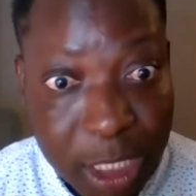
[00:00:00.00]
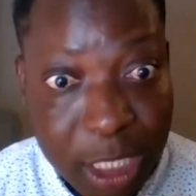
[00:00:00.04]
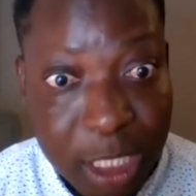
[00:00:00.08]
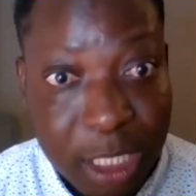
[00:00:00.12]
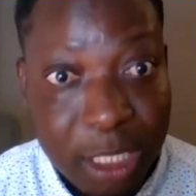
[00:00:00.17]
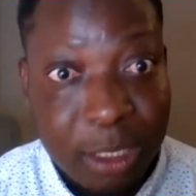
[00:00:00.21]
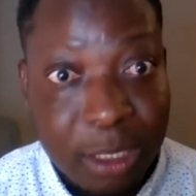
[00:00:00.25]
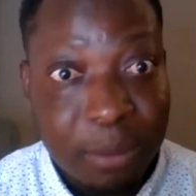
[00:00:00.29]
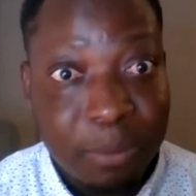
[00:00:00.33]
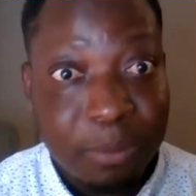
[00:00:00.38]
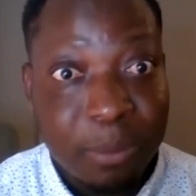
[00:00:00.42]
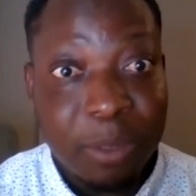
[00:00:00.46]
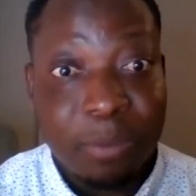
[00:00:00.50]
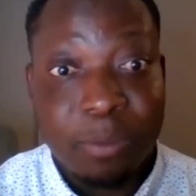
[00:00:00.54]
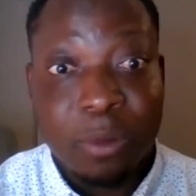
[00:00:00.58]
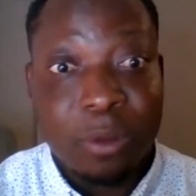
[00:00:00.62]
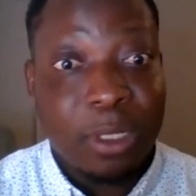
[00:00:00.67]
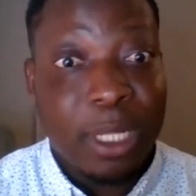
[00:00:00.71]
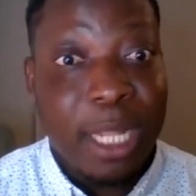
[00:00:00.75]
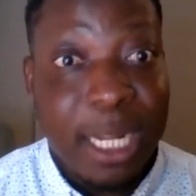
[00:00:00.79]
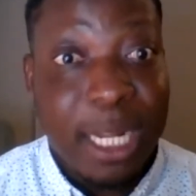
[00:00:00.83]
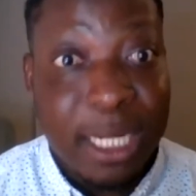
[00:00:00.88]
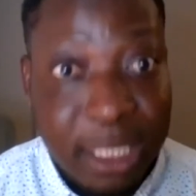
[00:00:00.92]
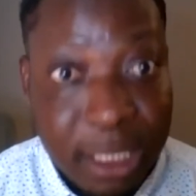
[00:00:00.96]
People are
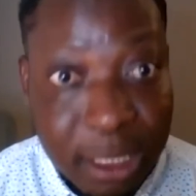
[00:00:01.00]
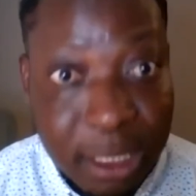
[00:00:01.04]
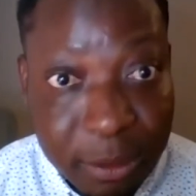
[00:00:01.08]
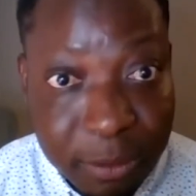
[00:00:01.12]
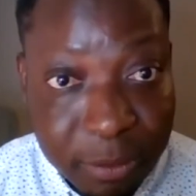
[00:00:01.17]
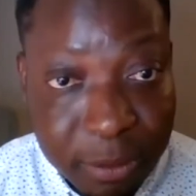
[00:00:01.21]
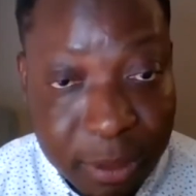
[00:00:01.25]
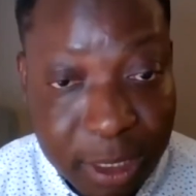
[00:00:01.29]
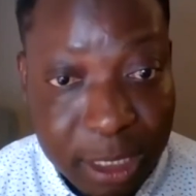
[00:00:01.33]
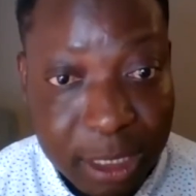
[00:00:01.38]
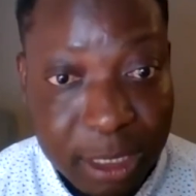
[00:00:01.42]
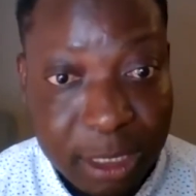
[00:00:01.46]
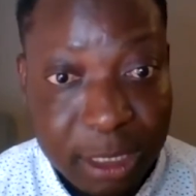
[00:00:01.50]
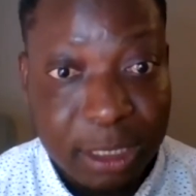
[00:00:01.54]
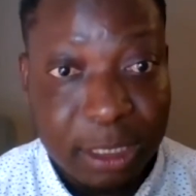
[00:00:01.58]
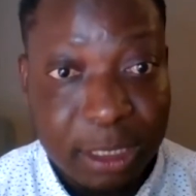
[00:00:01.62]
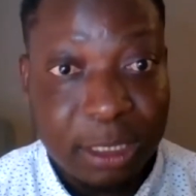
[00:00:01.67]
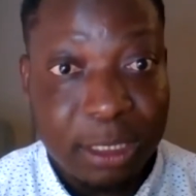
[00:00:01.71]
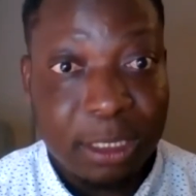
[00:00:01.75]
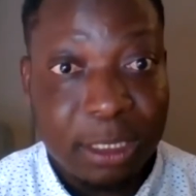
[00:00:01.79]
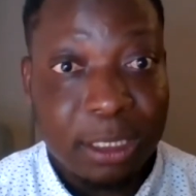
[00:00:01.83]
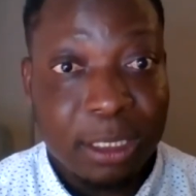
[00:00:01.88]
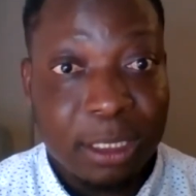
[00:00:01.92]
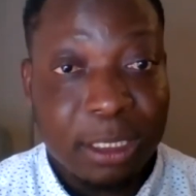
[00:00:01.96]
different,
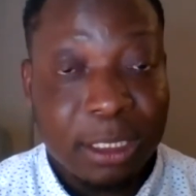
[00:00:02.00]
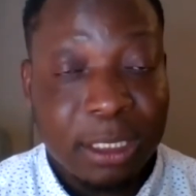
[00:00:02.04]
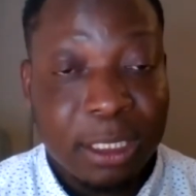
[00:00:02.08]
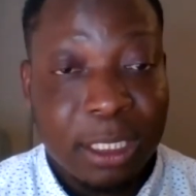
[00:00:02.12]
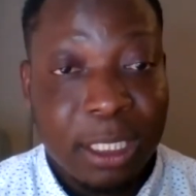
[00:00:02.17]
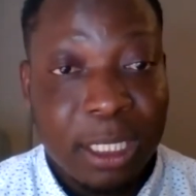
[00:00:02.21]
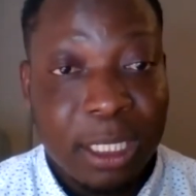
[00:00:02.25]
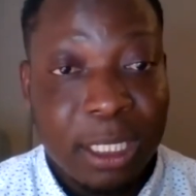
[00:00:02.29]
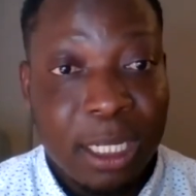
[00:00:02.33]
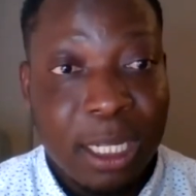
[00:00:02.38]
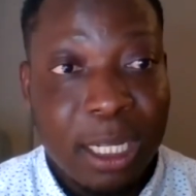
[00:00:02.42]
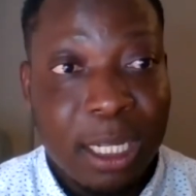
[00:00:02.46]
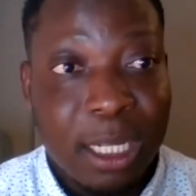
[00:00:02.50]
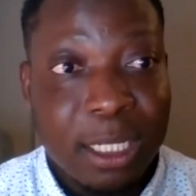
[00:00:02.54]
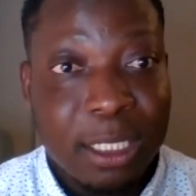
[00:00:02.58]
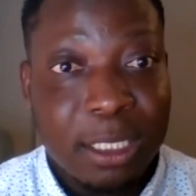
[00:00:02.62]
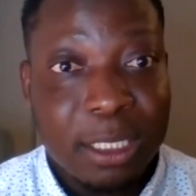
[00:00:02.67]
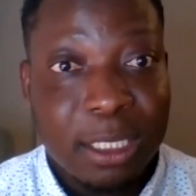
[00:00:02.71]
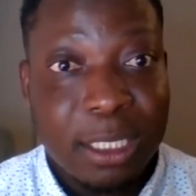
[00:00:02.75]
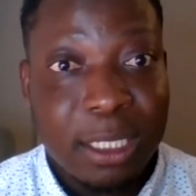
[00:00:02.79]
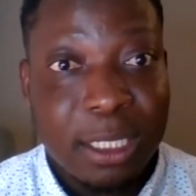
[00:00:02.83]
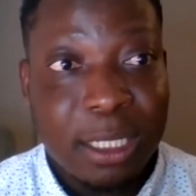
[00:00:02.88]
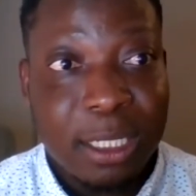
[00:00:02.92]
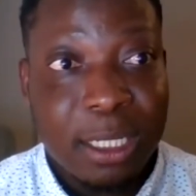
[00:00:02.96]
and
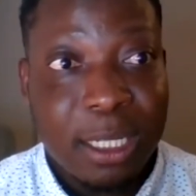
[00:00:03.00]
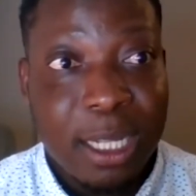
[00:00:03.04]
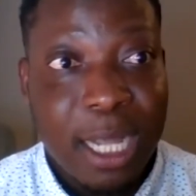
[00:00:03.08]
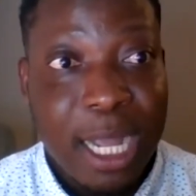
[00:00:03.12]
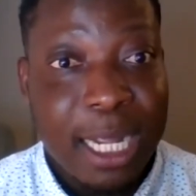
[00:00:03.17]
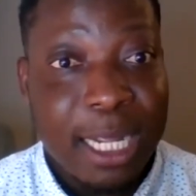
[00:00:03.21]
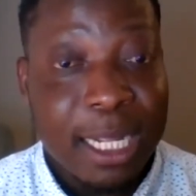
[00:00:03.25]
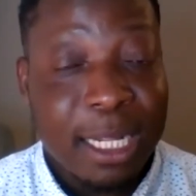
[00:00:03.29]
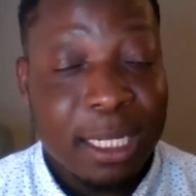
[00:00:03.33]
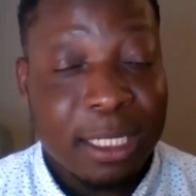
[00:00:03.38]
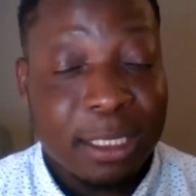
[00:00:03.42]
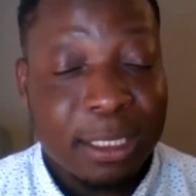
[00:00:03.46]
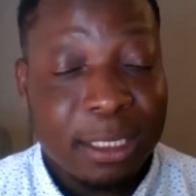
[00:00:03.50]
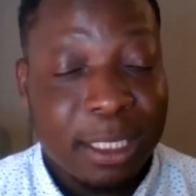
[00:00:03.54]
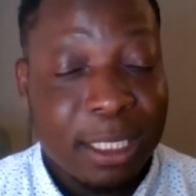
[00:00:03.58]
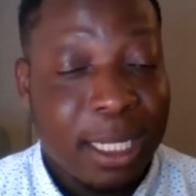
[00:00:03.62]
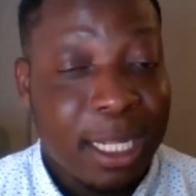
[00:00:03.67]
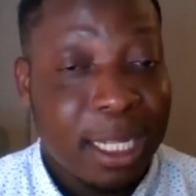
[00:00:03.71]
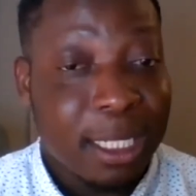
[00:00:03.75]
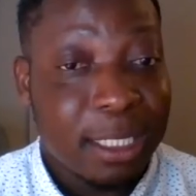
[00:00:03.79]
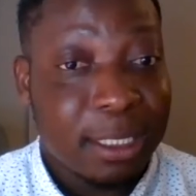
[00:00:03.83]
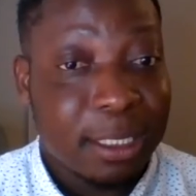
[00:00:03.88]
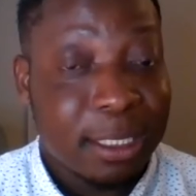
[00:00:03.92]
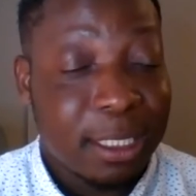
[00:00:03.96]
I can say that
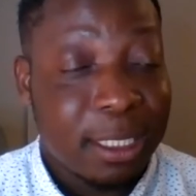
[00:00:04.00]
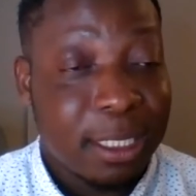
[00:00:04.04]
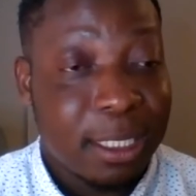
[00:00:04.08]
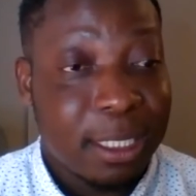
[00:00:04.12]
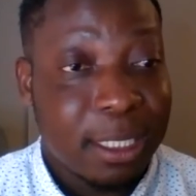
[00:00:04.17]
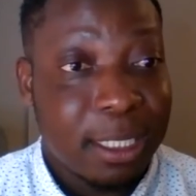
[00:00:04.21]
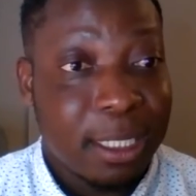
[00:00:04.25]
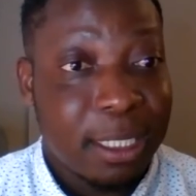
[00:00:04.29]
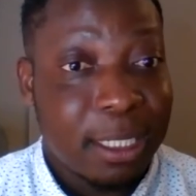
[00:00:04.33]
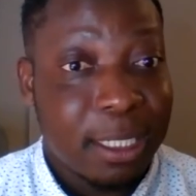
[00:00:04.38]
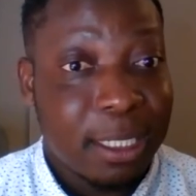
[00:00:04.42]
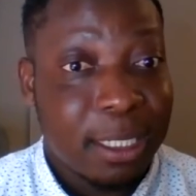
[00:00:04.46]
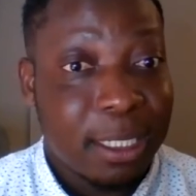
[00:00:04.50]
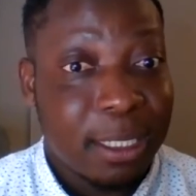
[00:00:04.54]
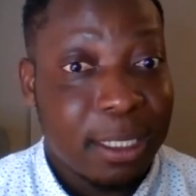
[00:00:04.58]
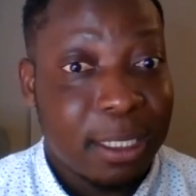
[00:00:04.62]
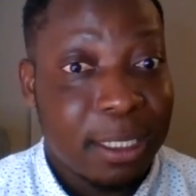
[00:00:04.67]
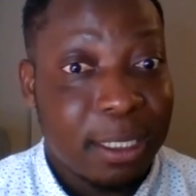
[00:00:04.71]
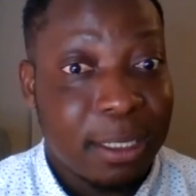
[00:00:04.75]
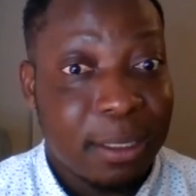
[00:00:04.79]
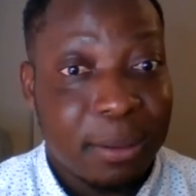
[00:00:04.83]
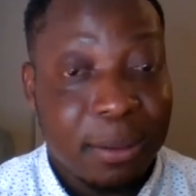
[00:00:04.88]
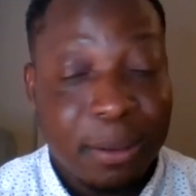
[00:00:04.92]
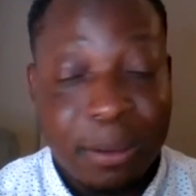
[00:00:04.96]

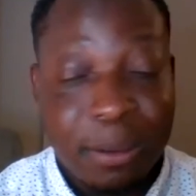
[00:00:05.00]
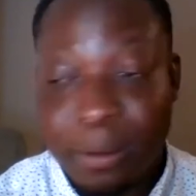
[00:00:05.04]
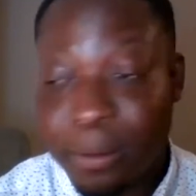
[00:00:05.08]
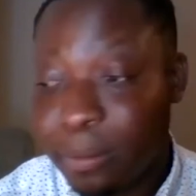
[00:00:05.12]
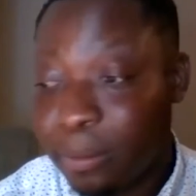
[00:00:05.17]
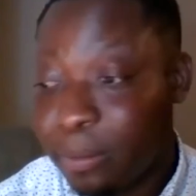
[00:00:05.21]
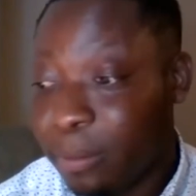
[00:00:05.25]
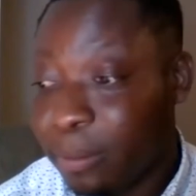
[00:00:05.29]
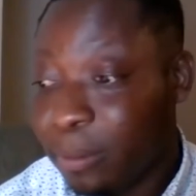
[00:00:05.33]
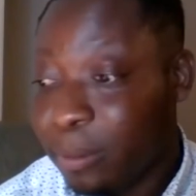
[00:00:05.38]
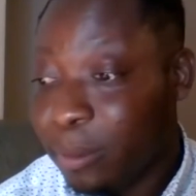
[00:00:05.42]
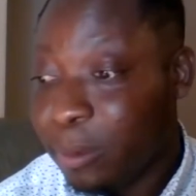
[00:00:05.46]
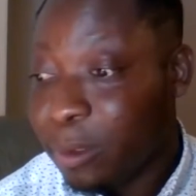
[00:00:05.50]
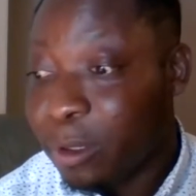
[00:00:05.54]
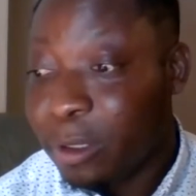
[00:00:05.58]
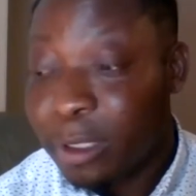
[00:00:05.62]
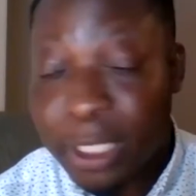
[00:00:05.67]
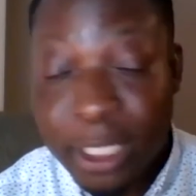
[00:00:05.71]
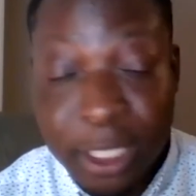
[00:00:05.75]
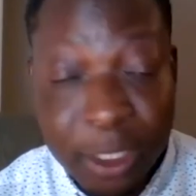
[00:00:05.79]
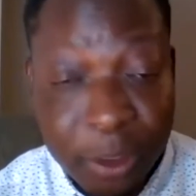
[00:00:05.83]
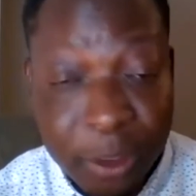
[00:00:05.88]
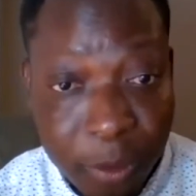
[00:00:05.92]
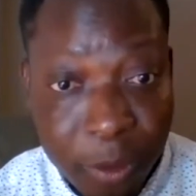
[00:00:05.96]
Northern
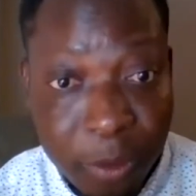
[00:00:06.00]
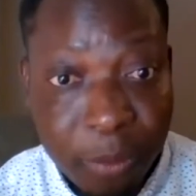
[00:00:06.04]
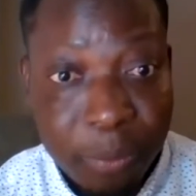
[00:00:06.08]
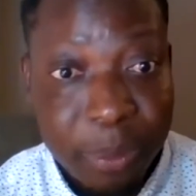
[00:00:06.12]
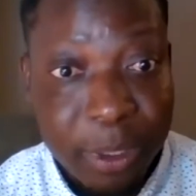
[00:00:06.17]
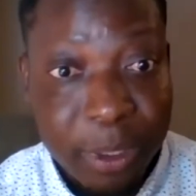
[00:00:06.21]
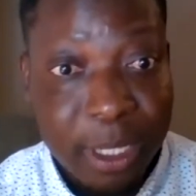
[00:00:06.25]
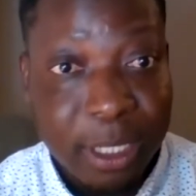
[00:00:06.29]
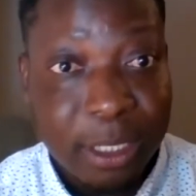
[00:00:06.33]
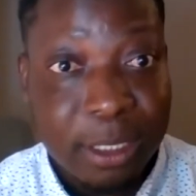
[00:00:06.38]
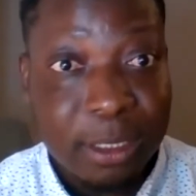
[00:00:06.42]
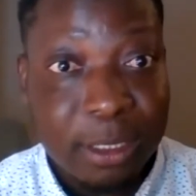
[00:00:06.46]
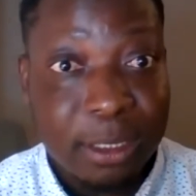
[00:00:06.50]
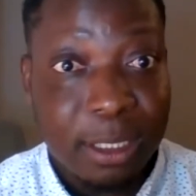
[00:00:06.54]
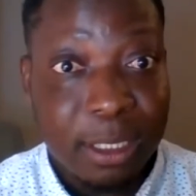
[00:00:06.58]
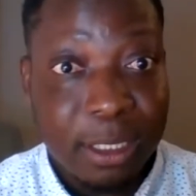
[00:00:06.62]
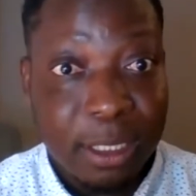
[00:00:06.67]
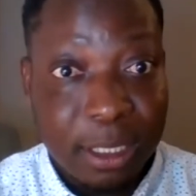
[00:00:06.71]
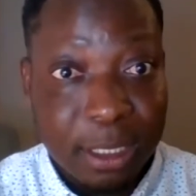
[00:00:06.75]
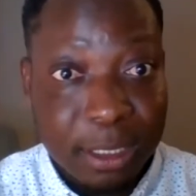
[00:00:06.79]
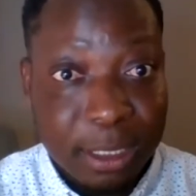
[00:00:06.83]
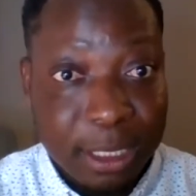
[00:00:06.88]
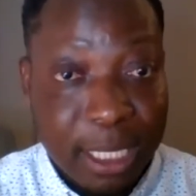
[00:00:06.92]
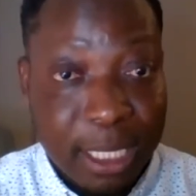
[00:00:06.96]
Europeans, in
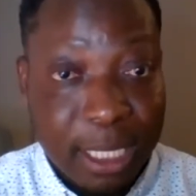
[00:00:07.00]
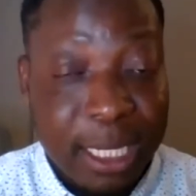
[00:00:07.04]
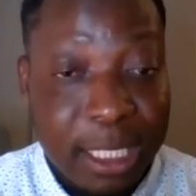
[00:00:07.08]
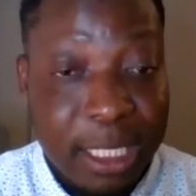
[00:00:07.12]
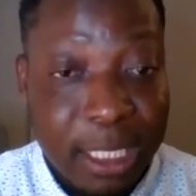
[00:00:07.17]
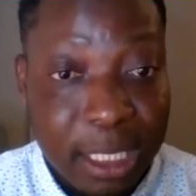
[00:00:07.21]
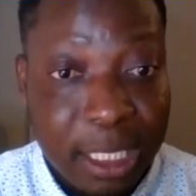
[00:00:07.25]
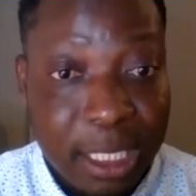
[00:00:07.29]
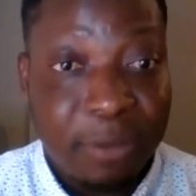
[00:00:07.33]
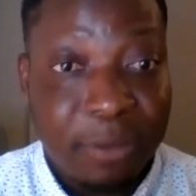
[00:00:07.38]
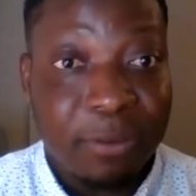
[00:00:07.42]
Scandinavia